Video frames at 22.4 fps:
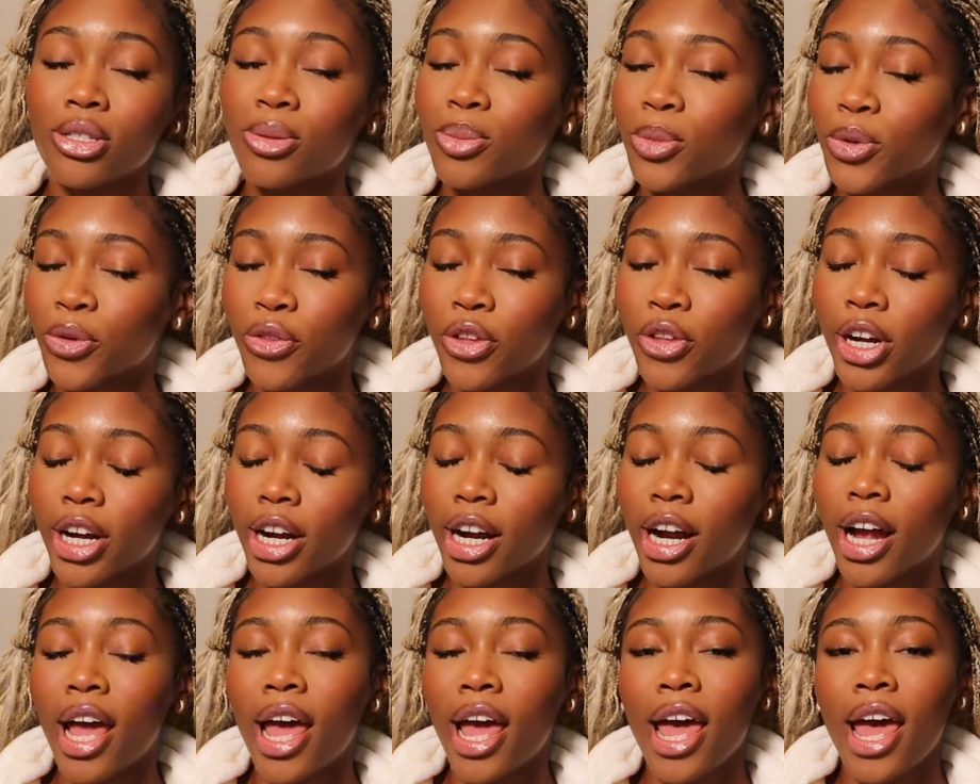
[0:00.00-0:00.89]

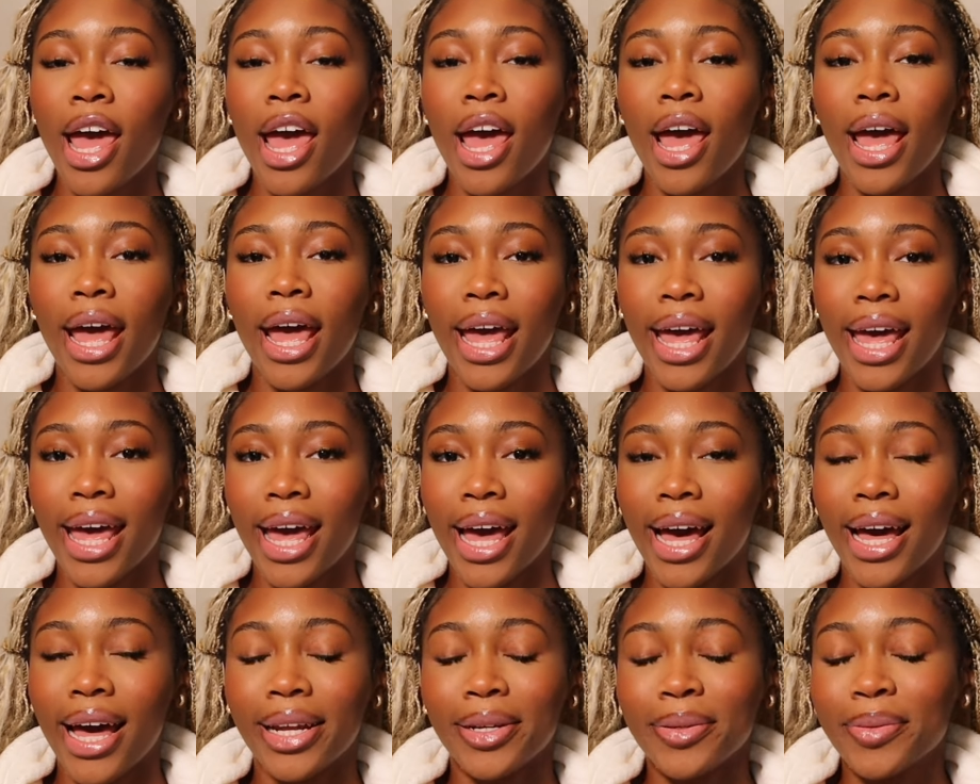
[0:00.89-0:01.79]
smoother,
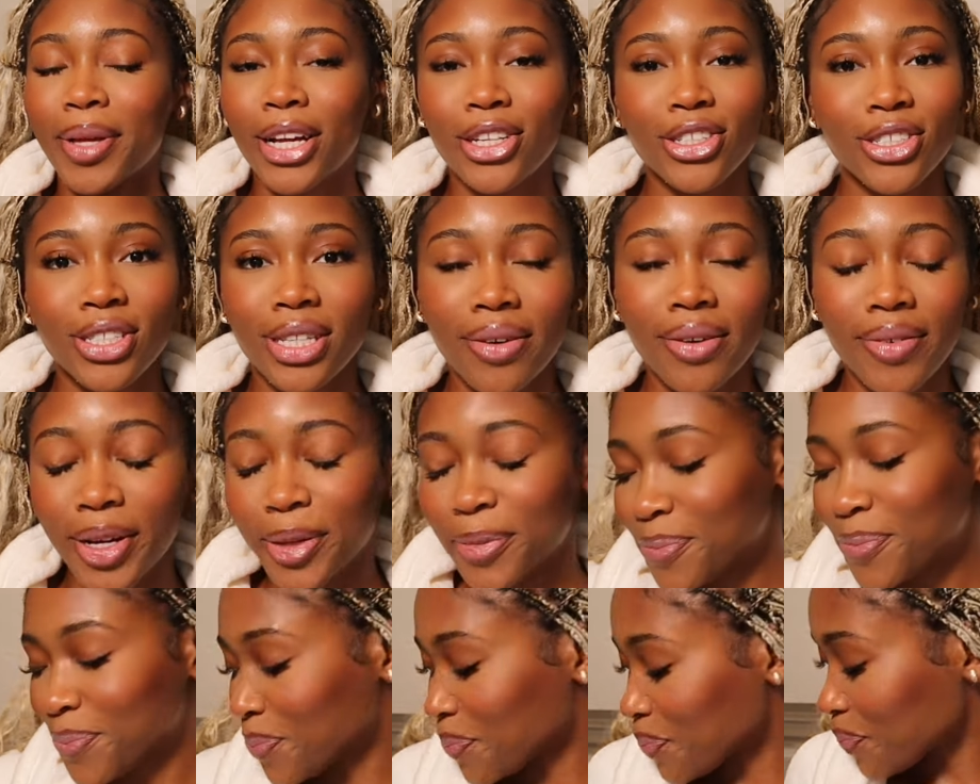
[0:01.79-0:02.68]
and I just love
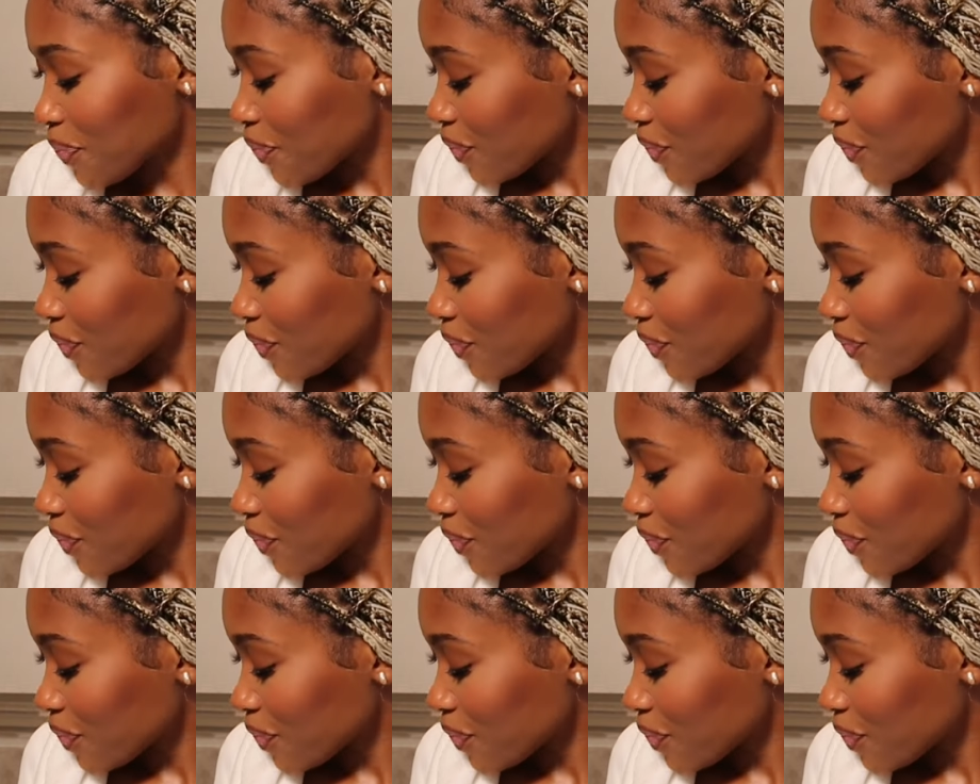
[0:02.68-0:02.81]
it.